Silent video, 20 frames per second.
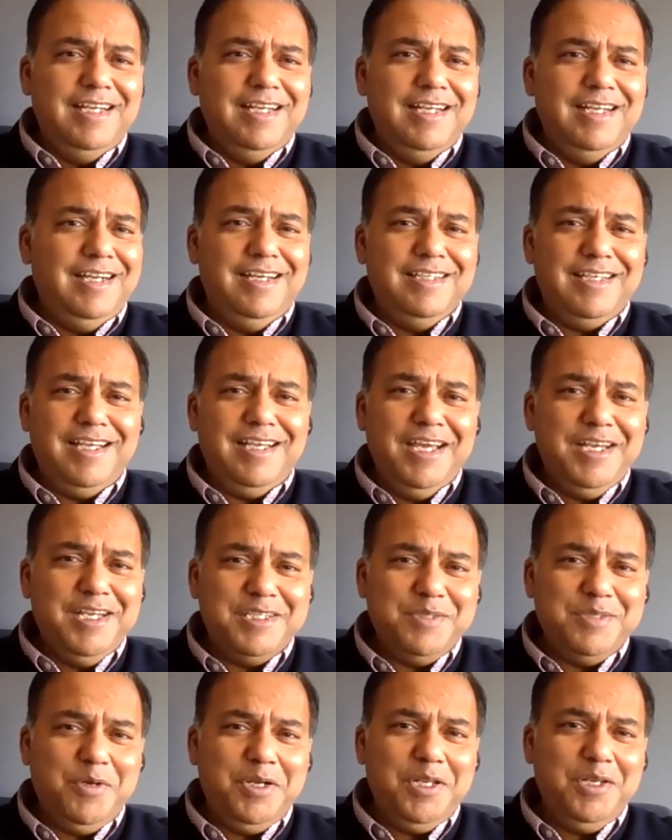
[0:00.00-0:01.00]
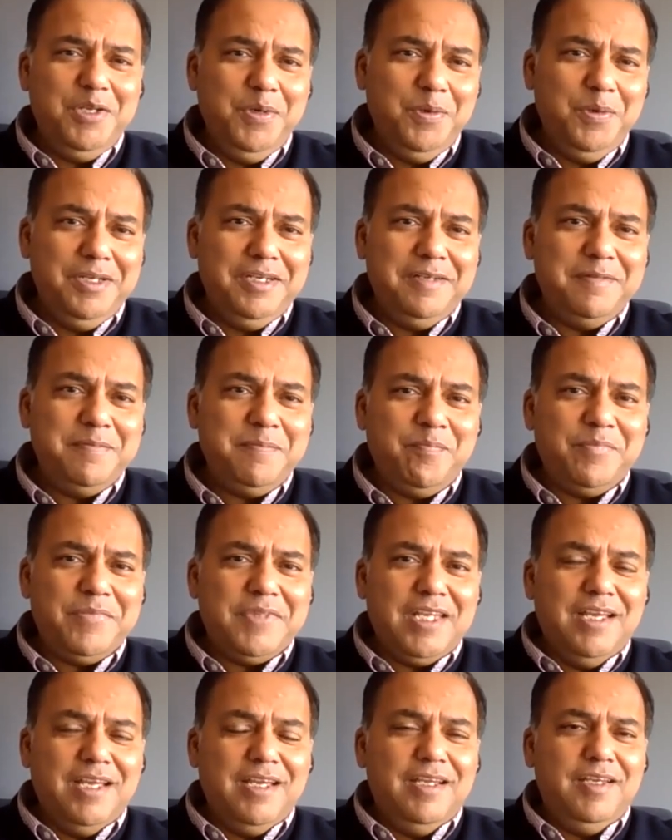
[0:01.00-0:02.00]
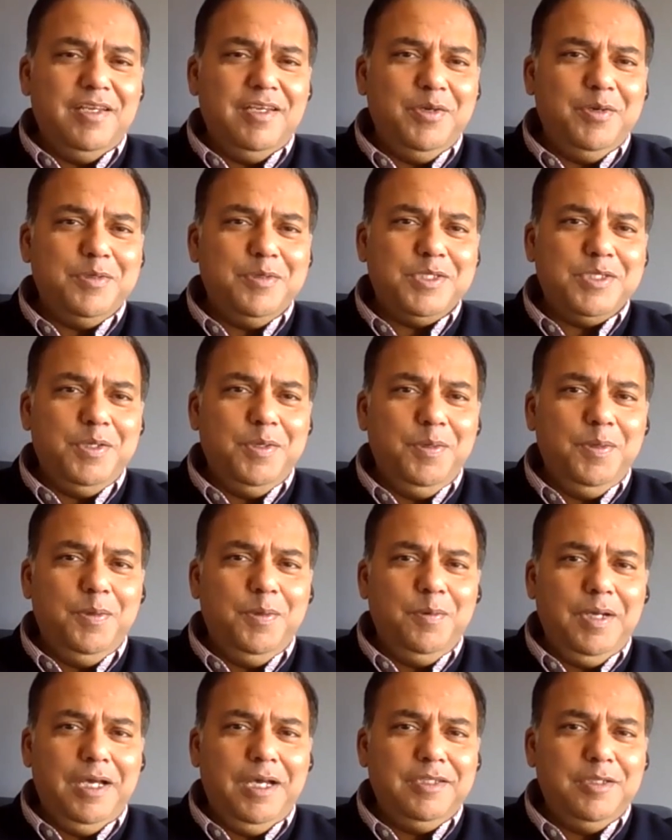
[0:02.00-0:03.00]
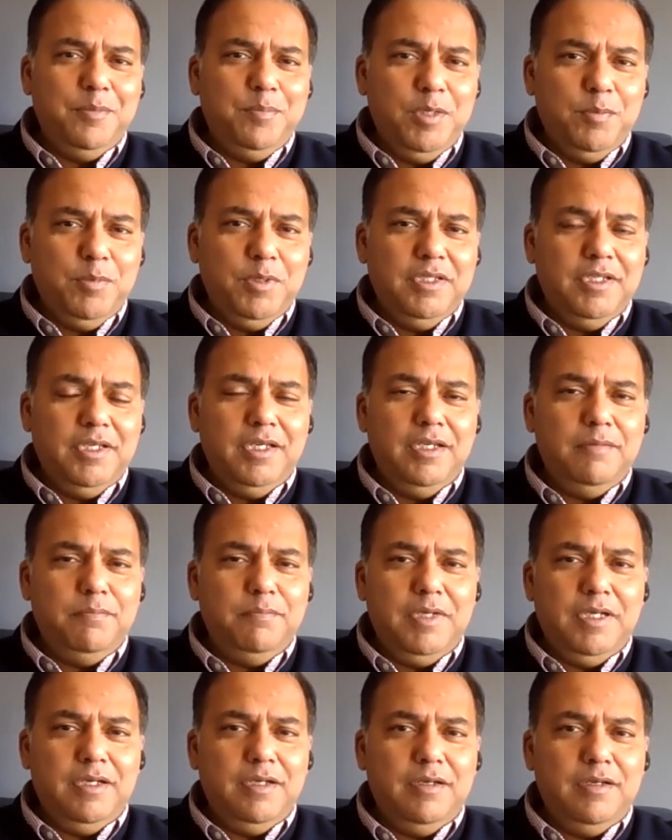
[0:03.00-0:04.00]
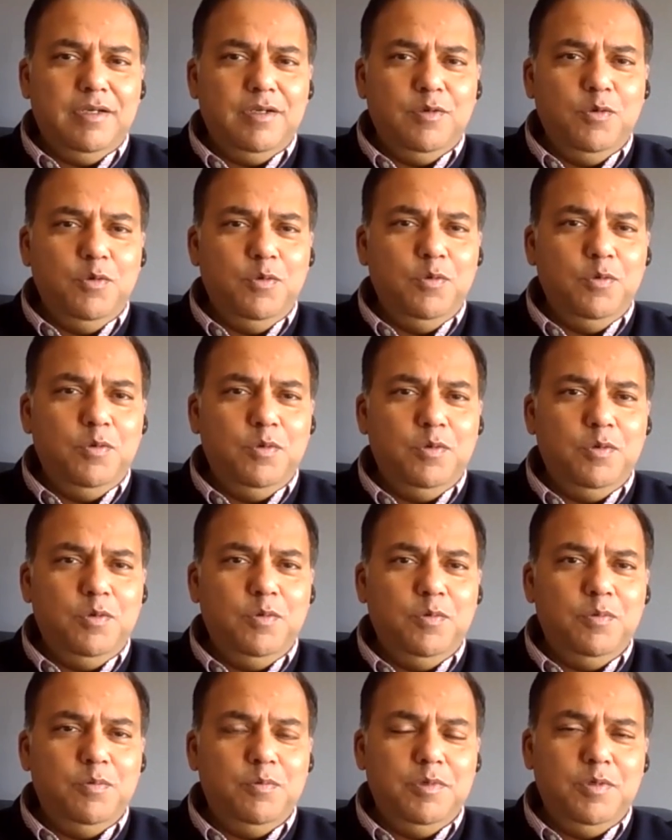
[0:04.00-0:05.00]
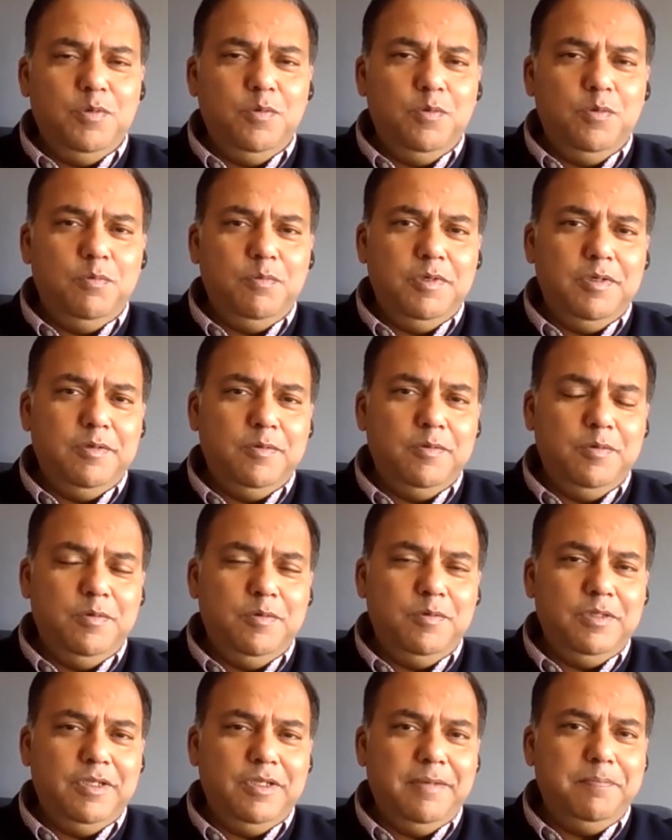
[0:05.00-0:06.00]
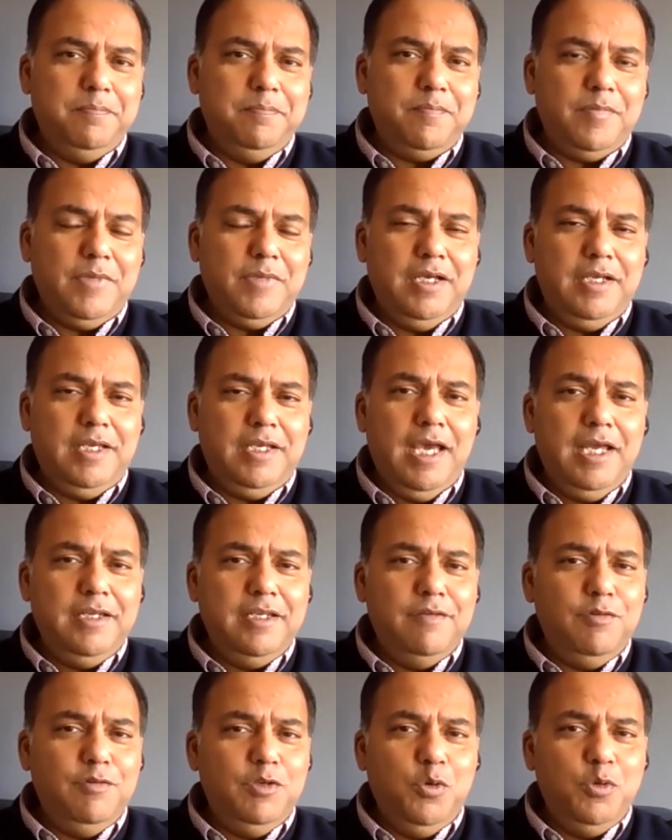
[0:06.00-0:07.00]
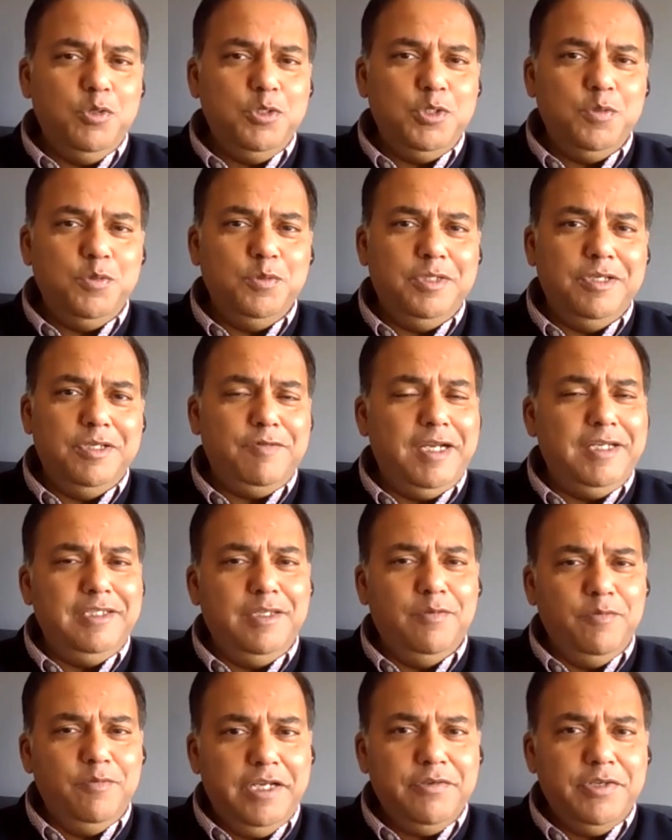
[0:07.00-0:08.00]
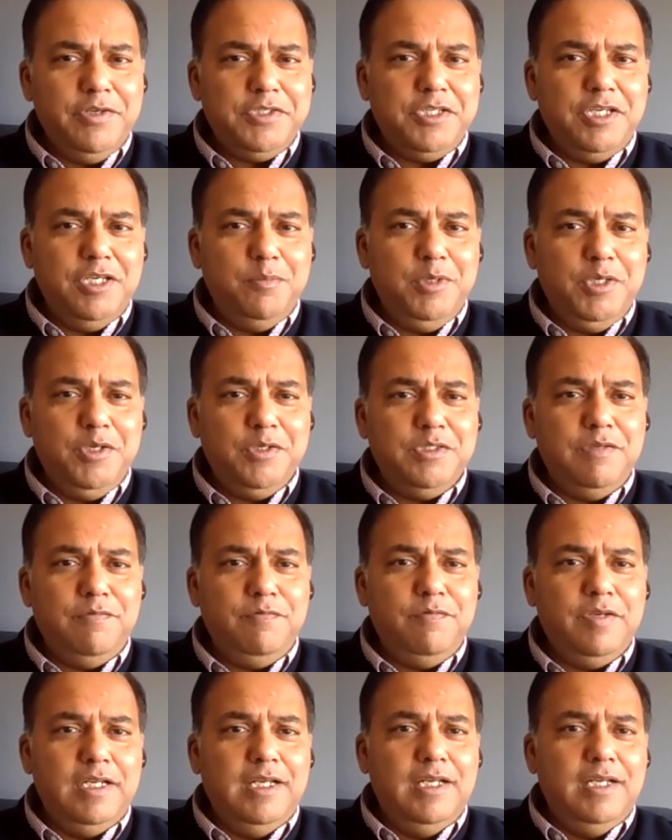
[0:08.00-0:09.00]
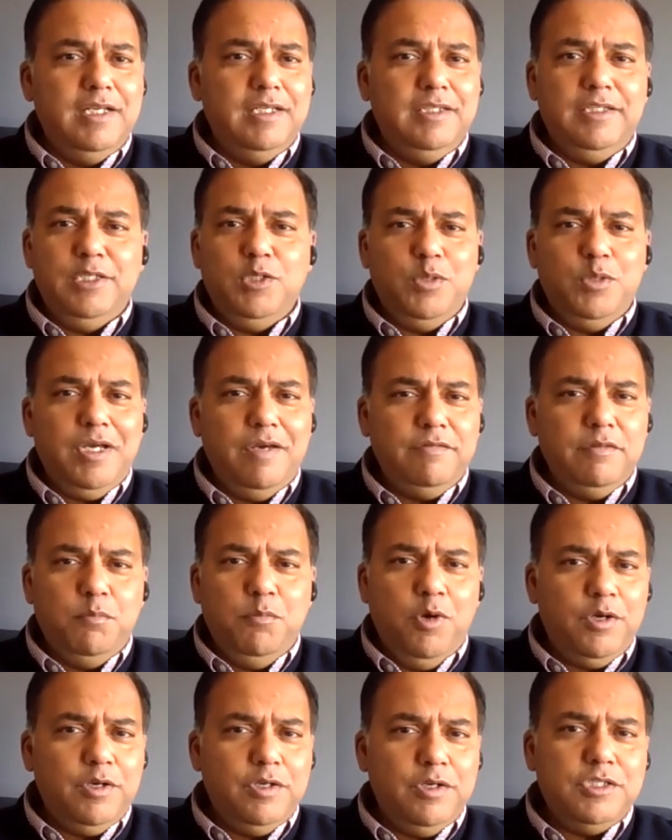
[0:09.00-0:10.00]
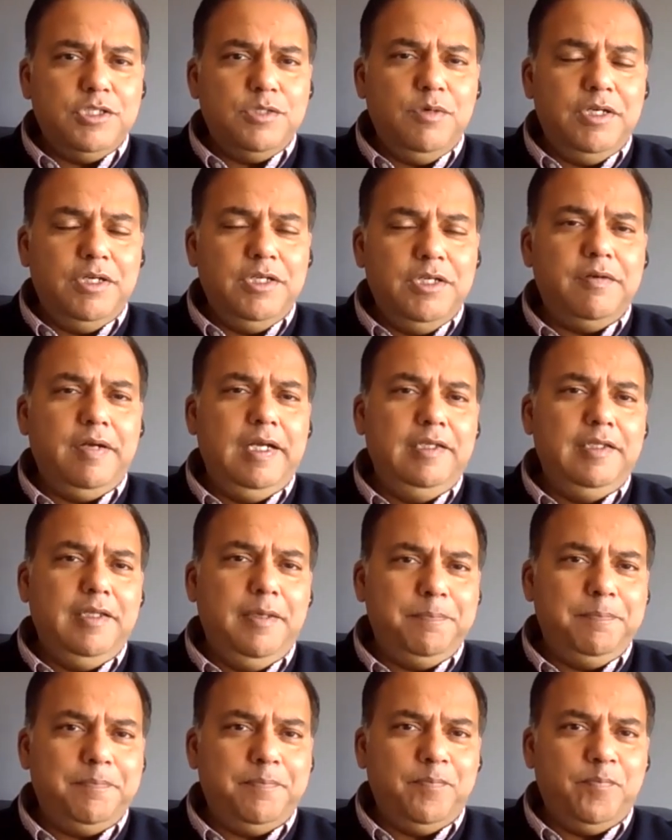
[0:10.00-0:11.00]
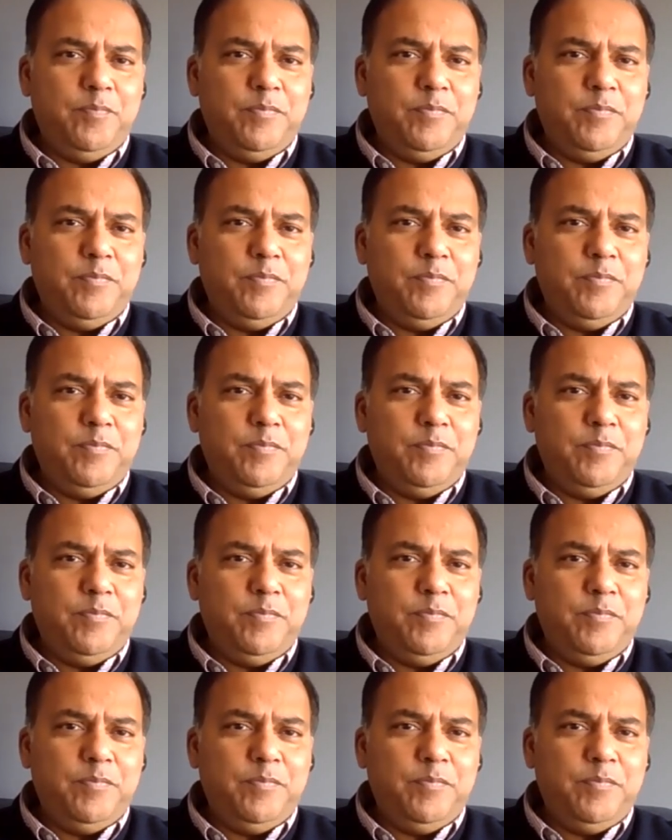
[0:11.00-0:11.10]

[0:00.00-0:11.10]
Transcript: Uh, the guy doesn't want a loan you know so and the people they uh, who who who who they can give a loan to they find them very risky because if they don't have the models to underwrite them